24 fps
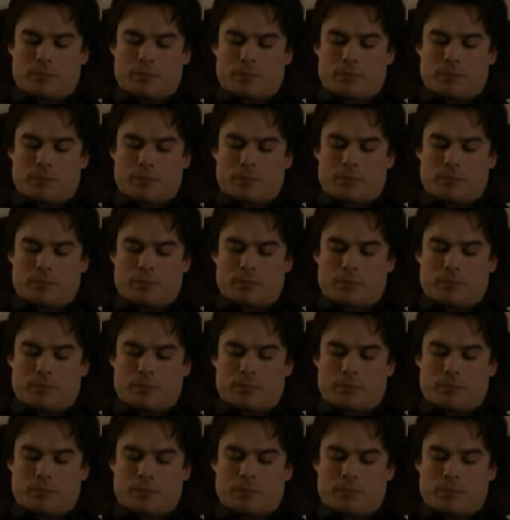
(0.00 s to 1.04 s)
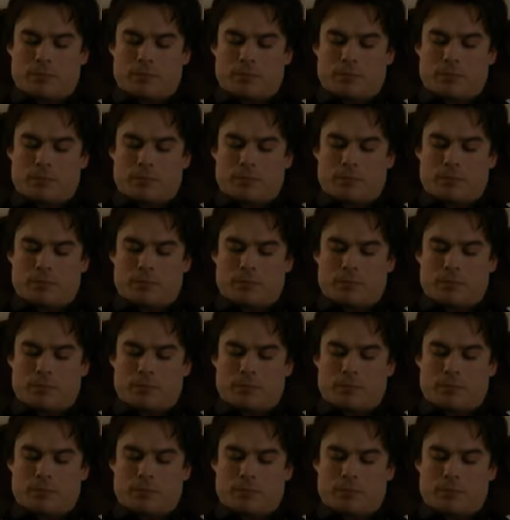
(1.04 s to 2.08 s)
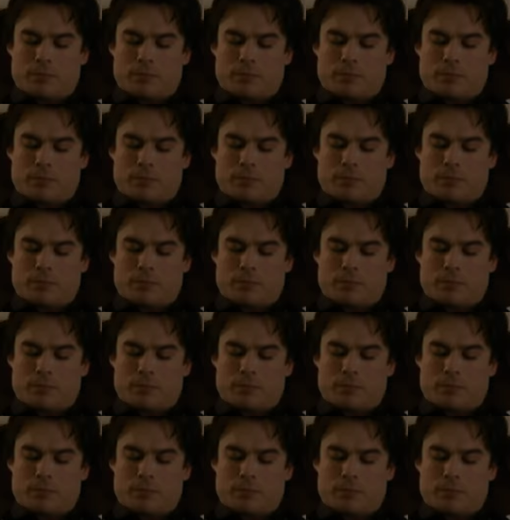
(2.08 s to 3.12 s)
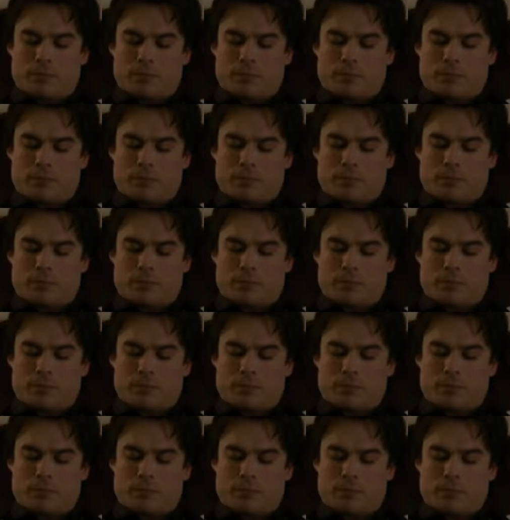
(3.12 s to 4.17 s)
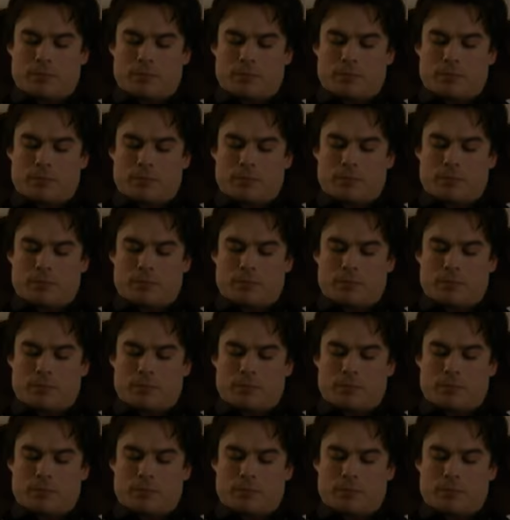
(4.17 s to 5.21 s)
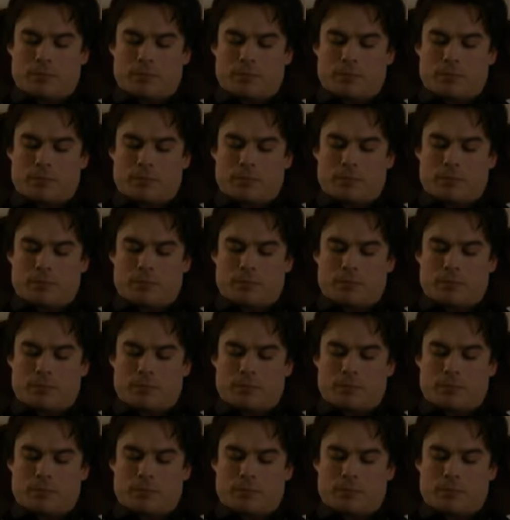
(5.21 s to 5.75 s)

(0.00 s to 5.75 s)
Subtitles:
(no lip movement)